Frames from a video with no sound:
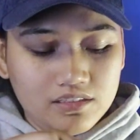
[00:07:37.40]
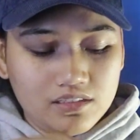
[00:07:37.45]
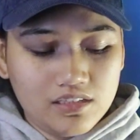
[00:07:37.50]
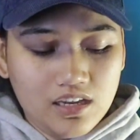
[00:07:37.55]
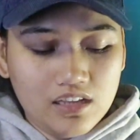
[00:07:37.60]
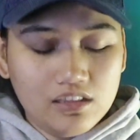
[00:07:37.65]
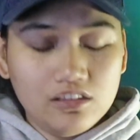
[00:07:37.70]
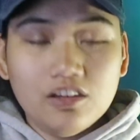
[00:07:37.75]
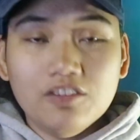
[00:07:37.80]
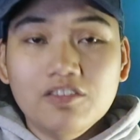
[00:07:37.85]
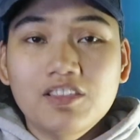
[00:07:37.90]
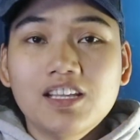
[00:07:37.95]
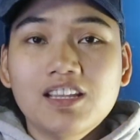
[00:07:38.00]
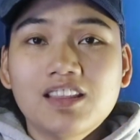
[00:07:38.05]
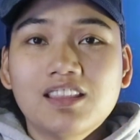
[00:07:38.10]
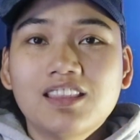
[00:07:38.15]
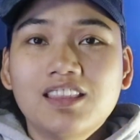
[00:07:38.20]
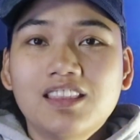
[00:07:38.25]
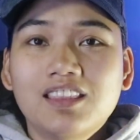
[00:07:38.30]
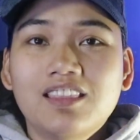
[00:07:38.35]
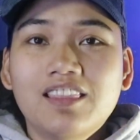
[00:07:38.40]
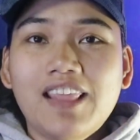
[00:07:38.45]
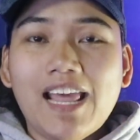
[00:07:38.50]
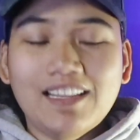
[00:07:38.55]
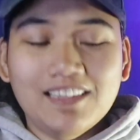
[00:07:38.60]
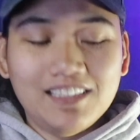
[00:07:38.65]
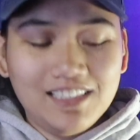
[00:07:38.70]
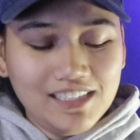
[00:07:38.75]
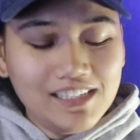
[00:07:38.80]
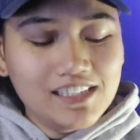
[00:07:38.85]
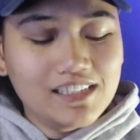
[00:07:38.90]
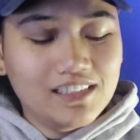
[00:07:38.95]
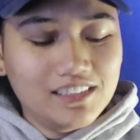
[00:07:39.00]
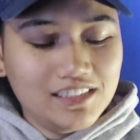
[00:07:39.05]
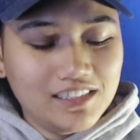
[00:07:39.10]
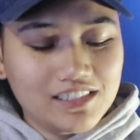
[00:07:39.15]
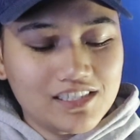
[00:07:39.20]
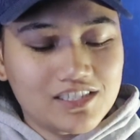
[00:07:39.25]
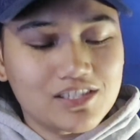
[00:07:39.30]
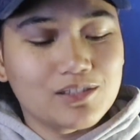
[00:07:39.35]
I love that heel
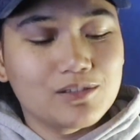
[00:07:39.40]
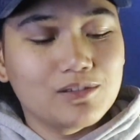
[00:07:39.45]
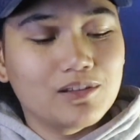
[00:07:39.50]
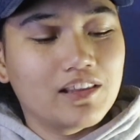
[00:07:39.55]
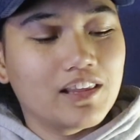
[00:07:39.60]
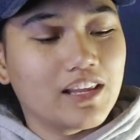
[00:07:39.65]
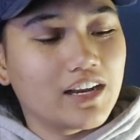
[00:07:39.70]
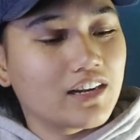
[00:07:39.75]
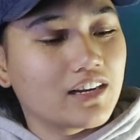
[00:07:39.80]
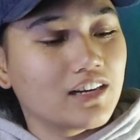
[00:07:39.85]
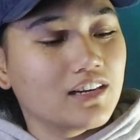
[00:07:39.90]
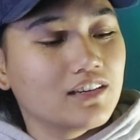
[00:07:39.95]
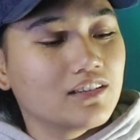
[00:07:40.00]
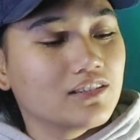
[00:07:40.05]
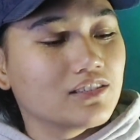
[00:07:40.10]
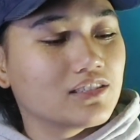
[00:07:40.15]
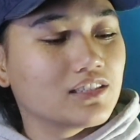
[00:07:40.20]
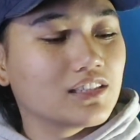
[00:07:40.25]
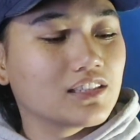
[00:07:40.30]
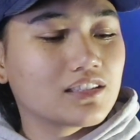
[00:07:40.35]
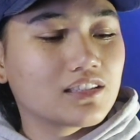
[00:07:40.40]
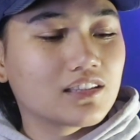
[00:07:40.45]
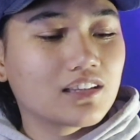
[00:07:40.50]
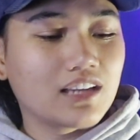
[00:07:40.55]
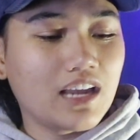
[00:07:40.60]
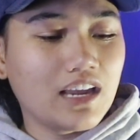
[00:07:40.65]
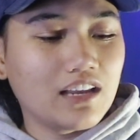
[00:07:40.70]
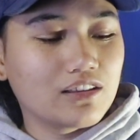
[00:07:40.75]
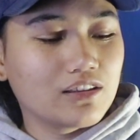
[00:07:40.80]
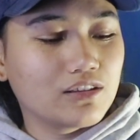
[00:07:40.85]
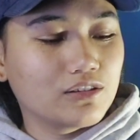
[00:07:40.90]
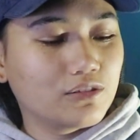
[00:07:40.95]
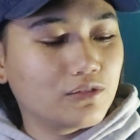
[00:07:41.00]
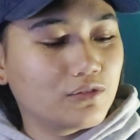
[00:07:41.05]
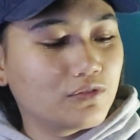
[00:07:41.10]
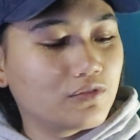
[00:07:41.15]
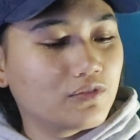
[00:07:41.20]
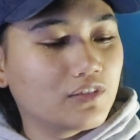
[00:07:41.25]
insole there because it kind of